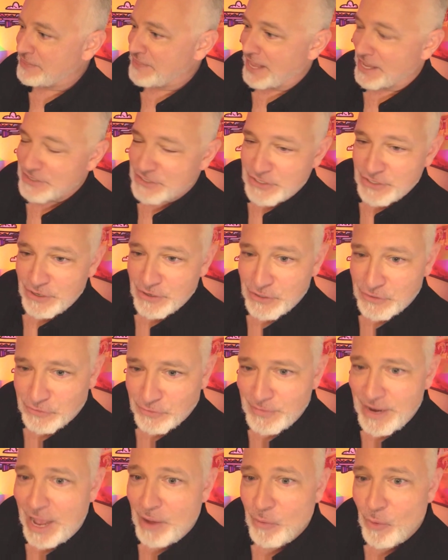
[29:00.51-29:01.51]
or ten thousand
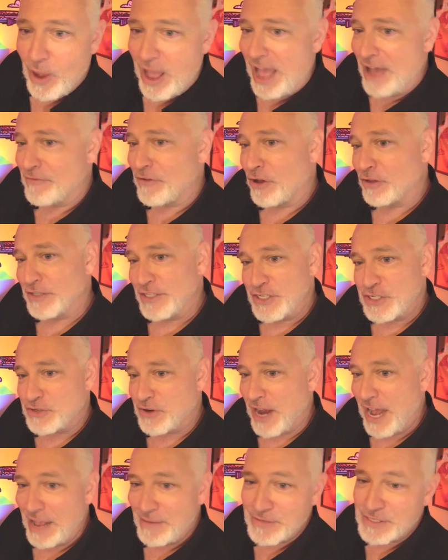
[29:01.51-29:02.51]
years from now we'll have all
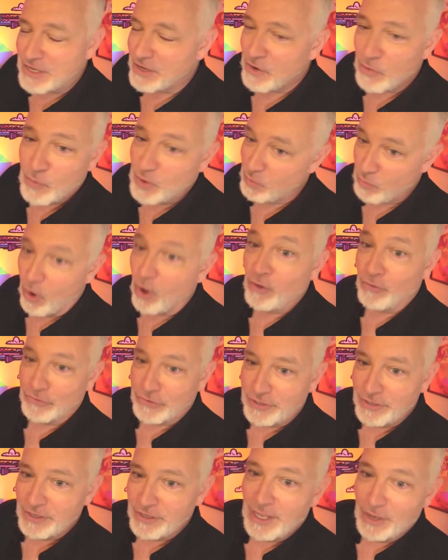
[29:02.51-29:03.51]
these tribes we
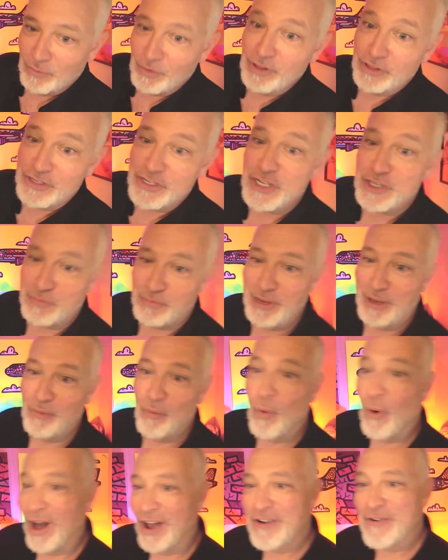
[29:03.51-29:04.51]
won't we'll just
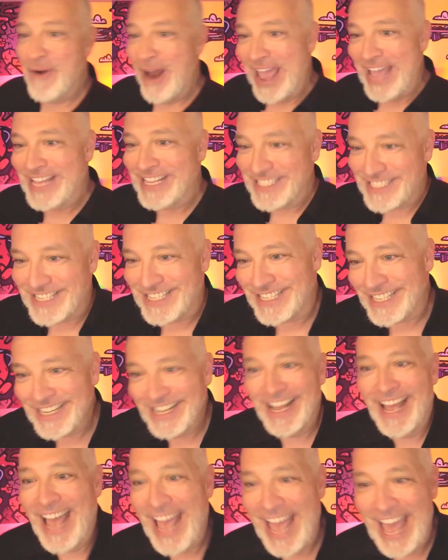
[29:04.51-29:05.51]
be one race